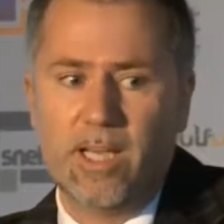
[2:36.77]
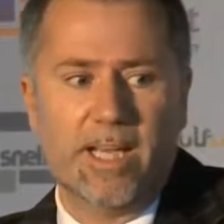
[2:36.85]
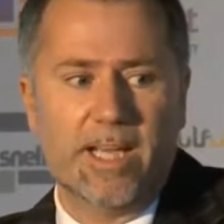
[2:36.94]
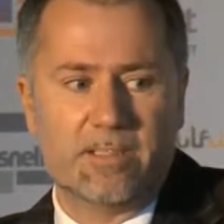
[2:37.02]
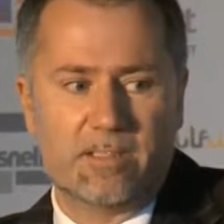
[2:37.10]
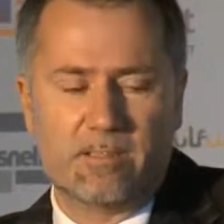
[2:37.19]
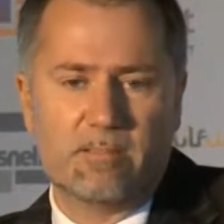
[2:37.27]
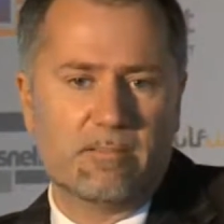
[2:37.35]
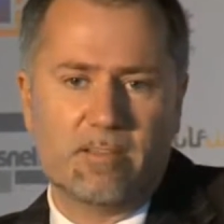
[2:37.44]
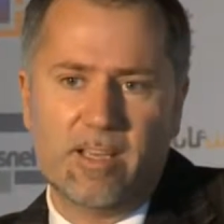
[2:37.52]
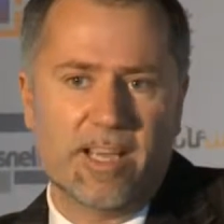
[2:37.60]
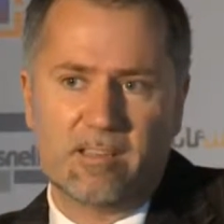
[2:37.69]
it's
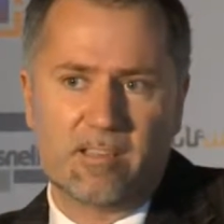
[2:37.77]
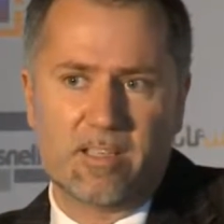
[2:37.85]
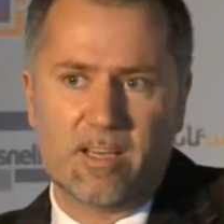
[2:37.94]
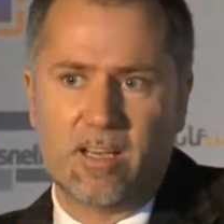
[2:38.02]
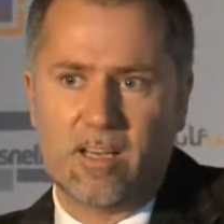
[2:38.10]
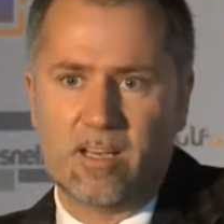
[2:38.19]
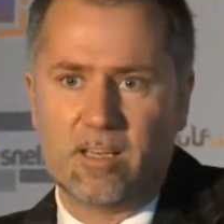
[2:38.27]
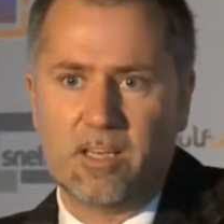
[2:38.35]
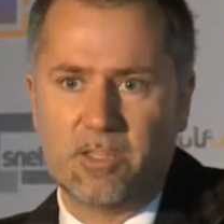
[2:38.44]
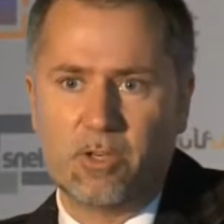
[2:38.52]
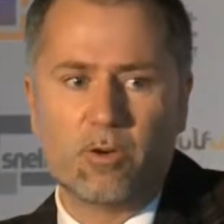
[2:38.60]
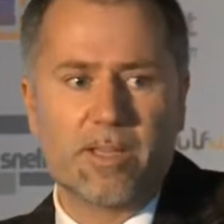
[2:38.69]

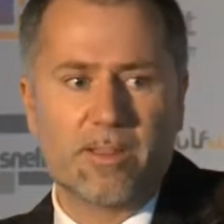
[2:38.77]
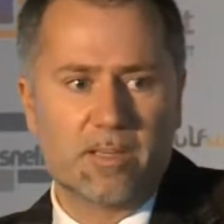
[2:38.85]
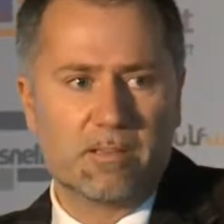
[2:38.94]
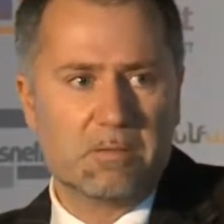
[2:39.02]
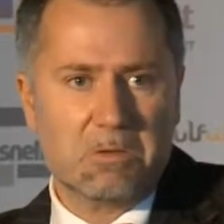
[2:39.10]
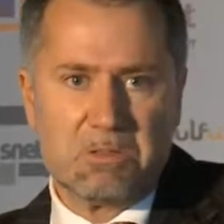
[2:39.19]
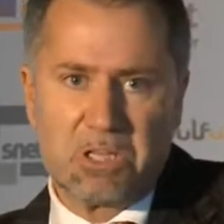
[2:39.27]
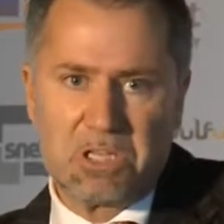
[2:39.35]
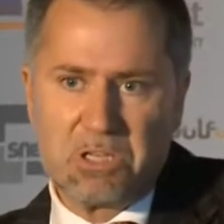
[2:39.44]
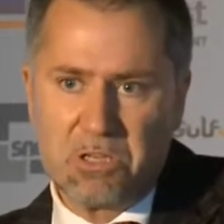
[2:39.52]
shocking that there's